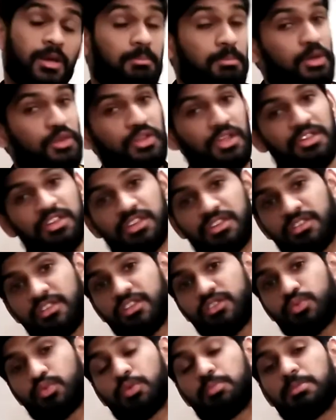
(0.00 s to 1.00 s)
because I think
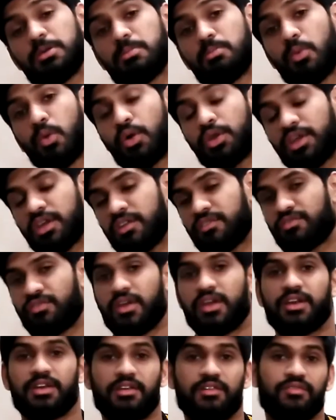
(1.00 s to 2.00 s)
this would be more
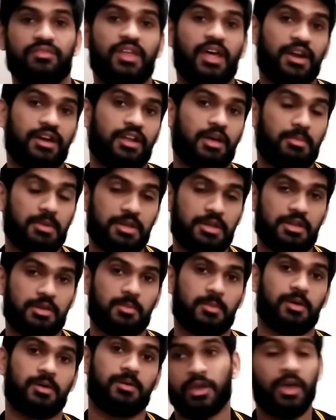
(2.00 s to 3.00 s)
effective than a tummy
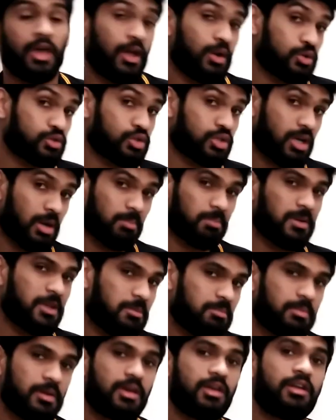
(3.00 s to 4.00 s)
trimmer. And also,
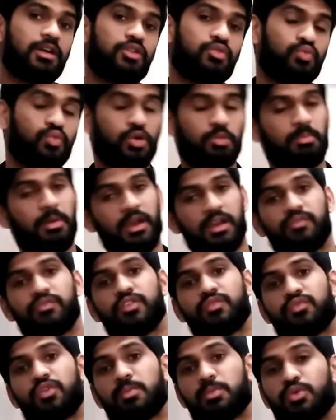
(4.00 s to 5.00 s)
complete beginners would
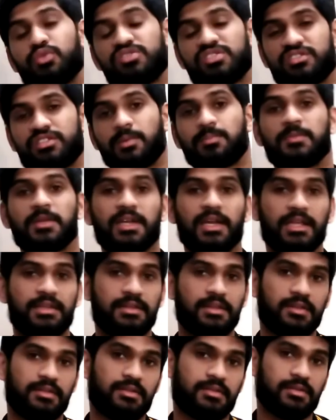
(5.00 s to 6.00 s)
benefit from using something like
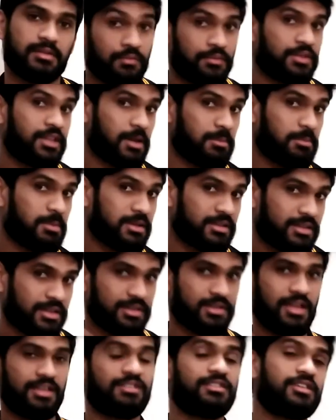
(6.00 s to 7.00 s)
this. With that being said,
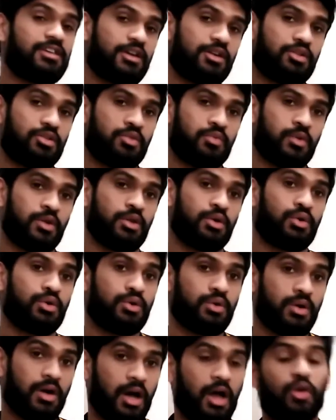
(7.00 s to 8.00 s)
that's the end of the video.
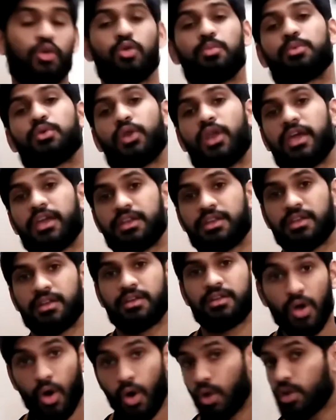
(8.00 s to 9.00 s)
I hope you liked
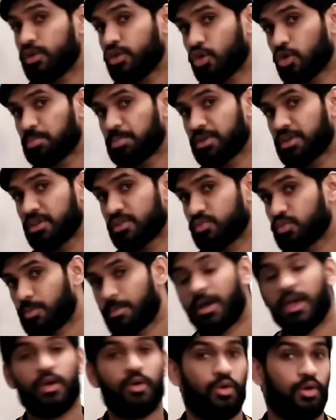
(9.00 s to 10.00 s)
it. All the opinions were
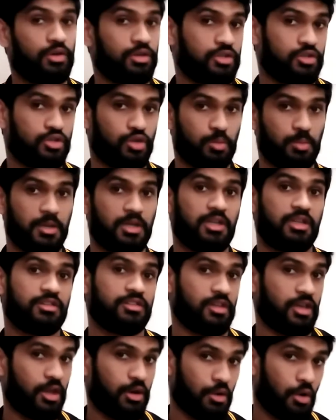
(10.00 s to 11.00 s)
my honest opinions
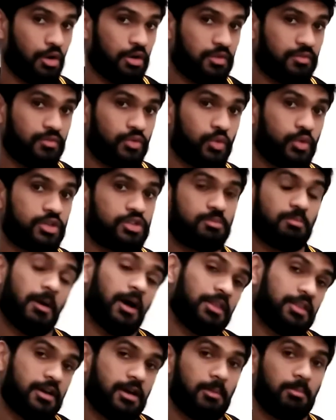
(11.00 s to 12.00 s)
and not influenced
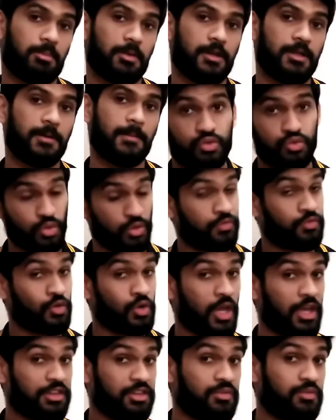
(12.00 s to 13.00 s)
by the company. So if you
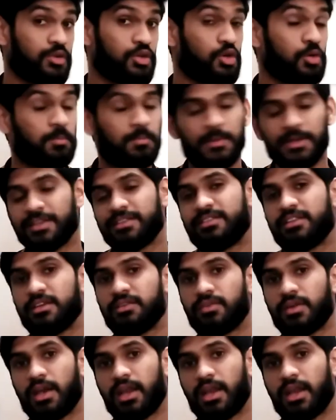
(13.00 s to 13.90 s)
liked the video, please leave a